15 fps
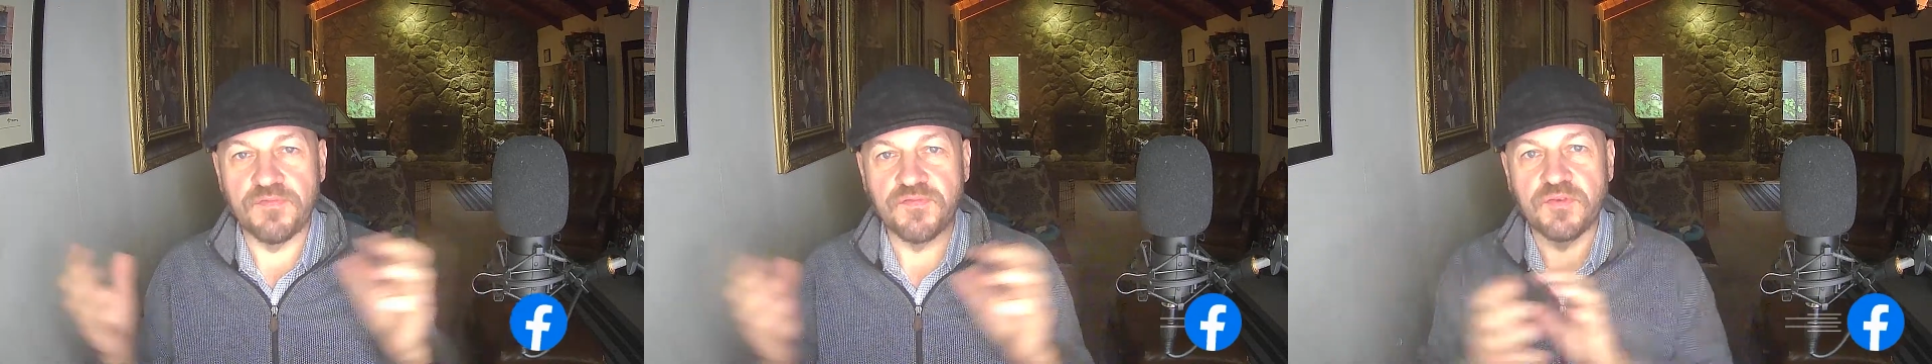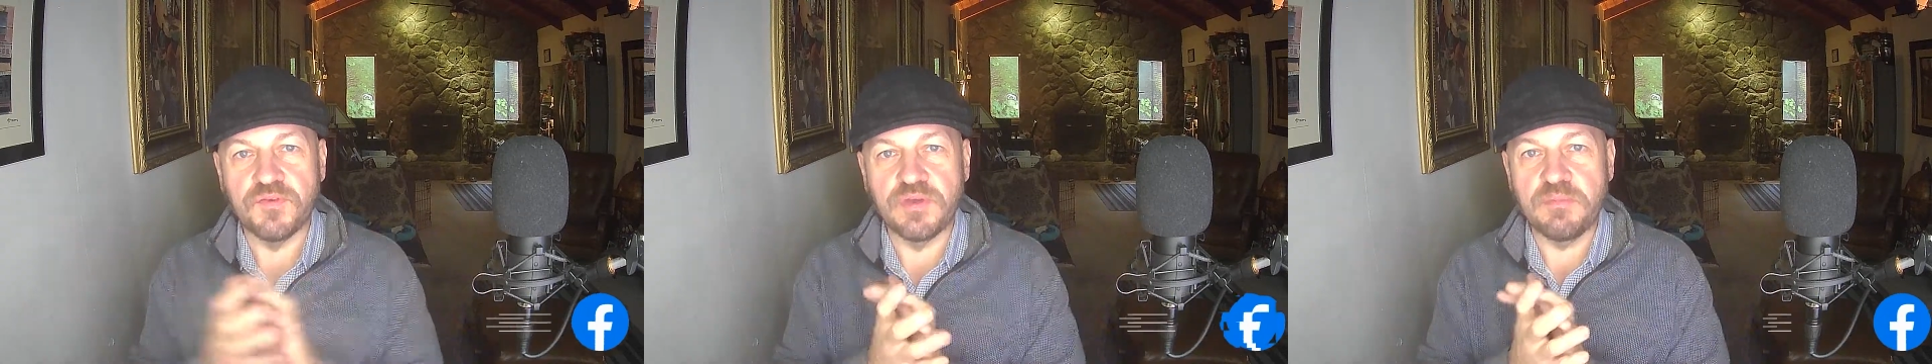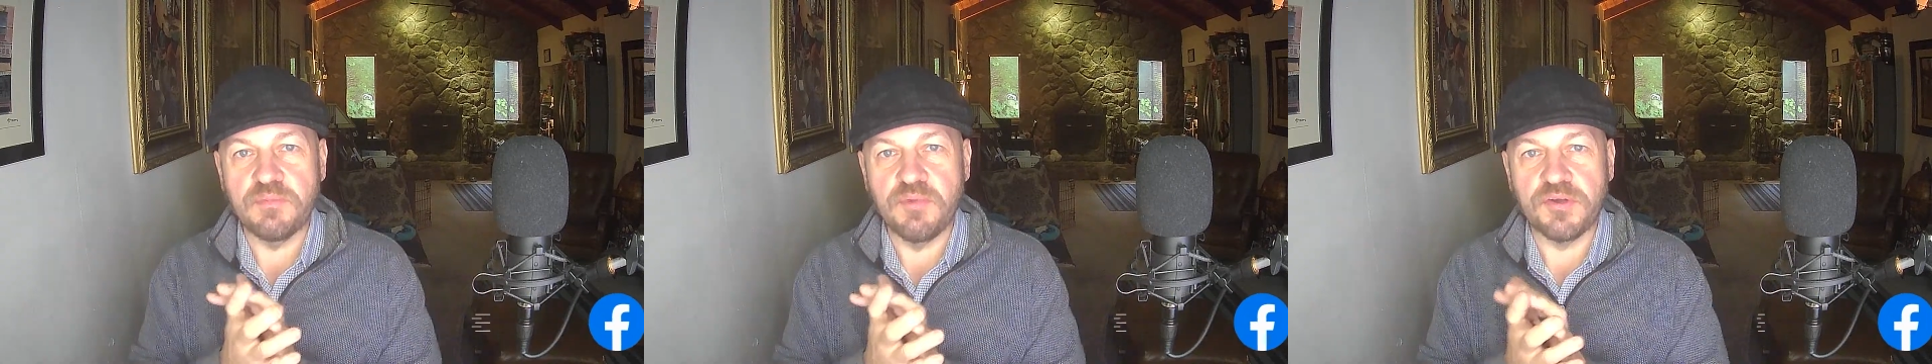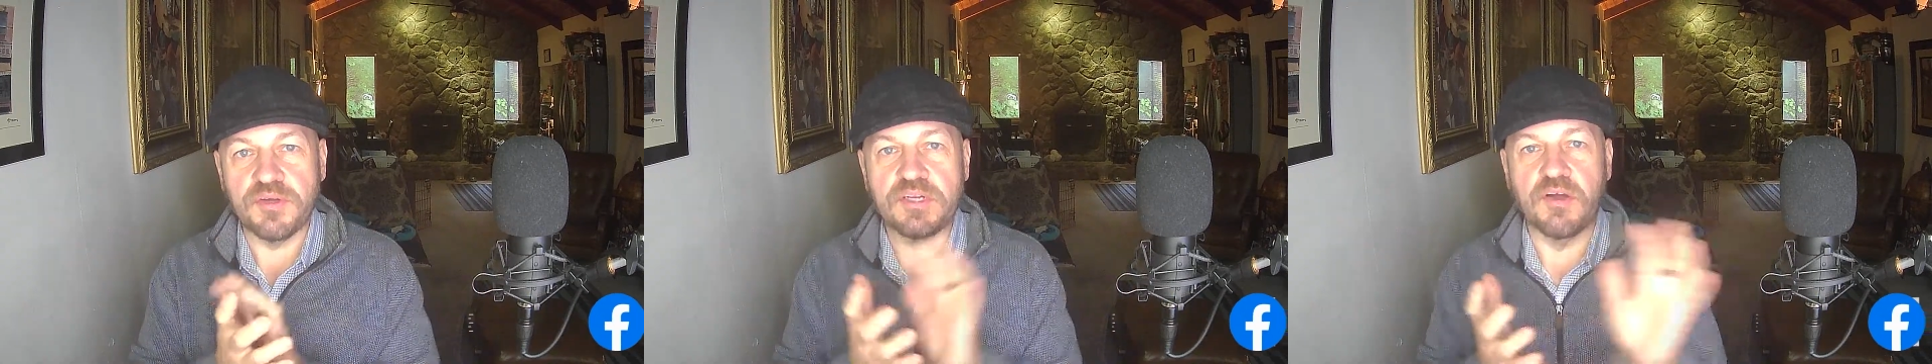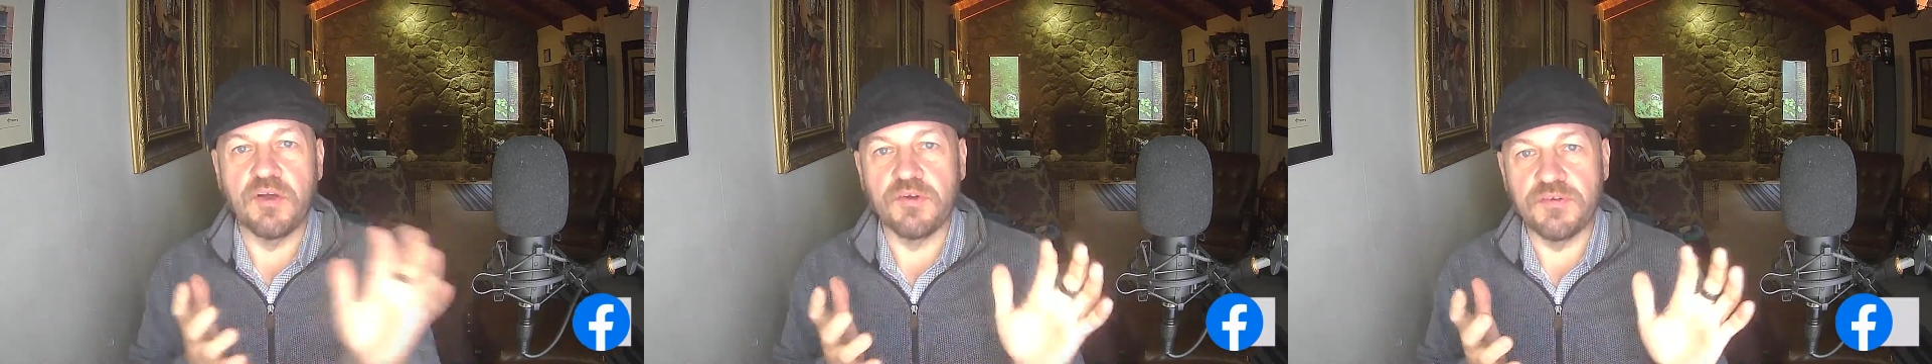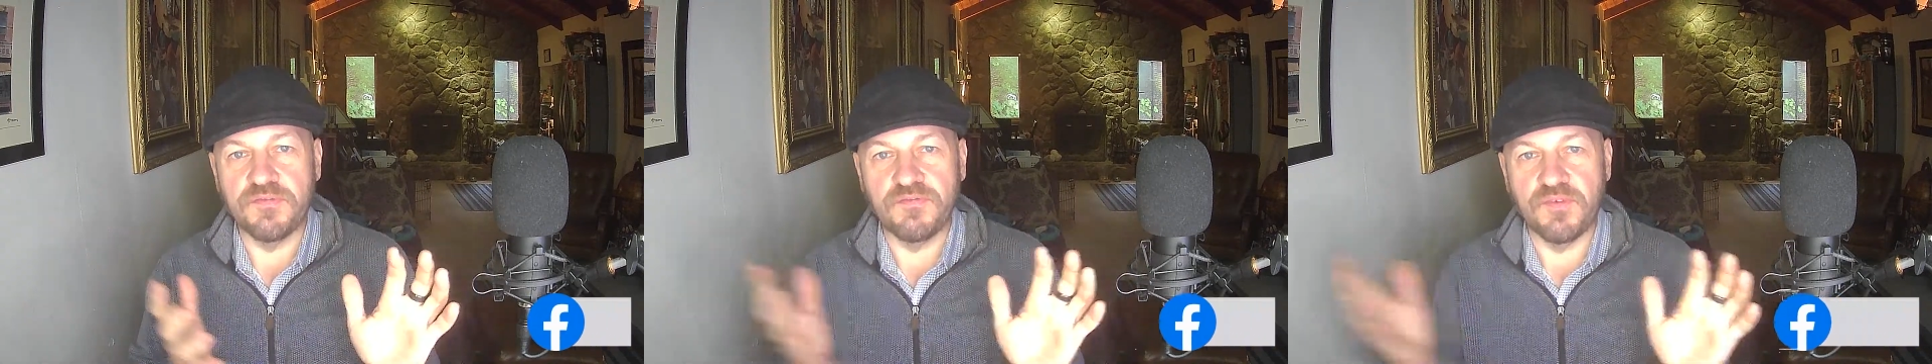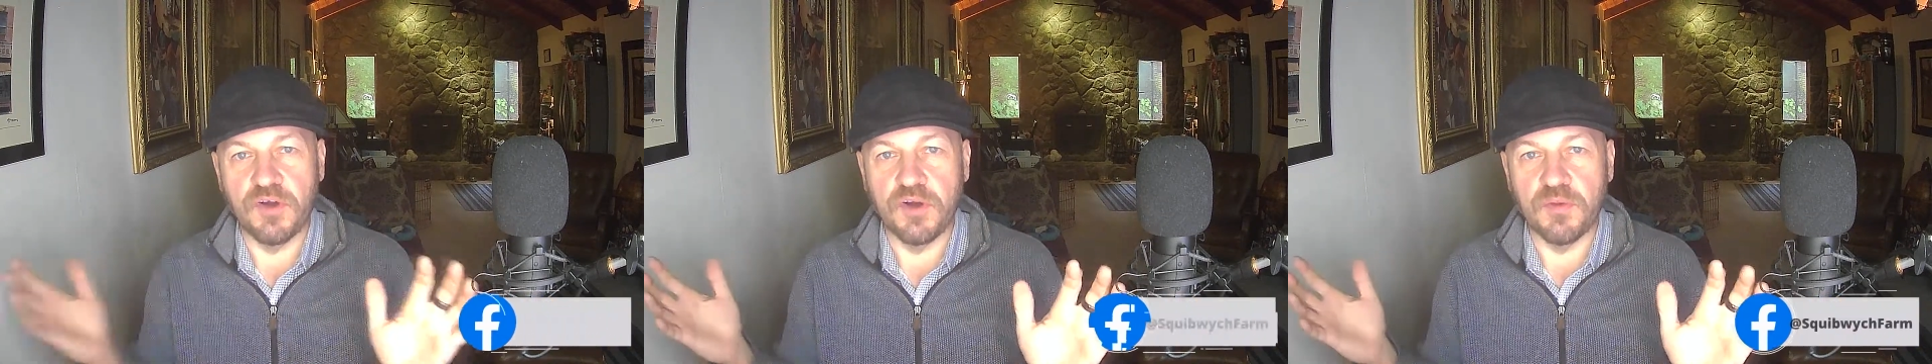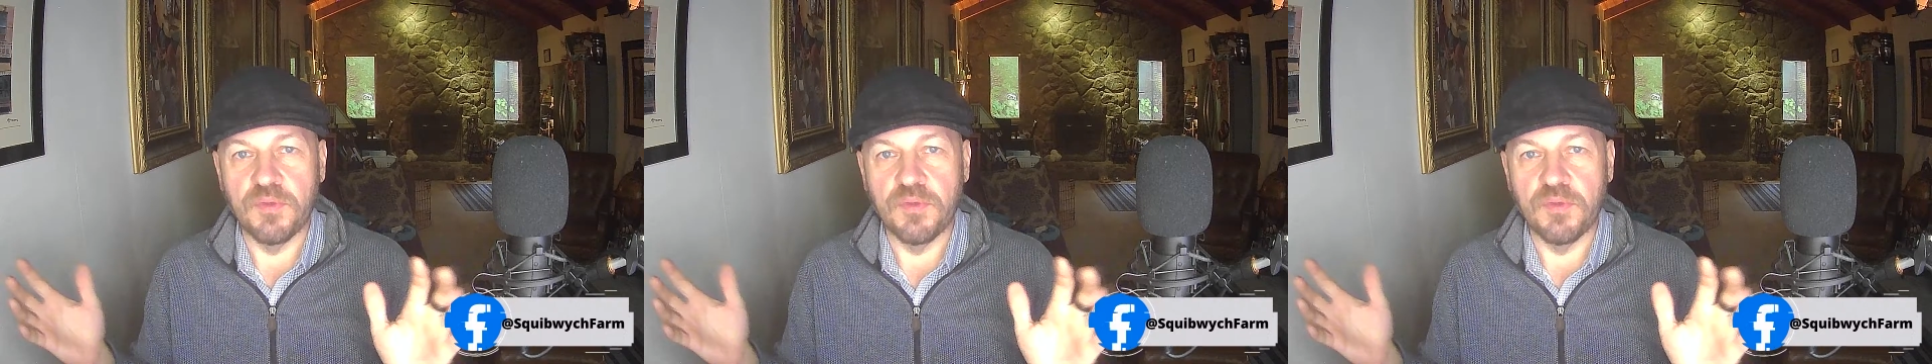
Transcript: to a market garden farm,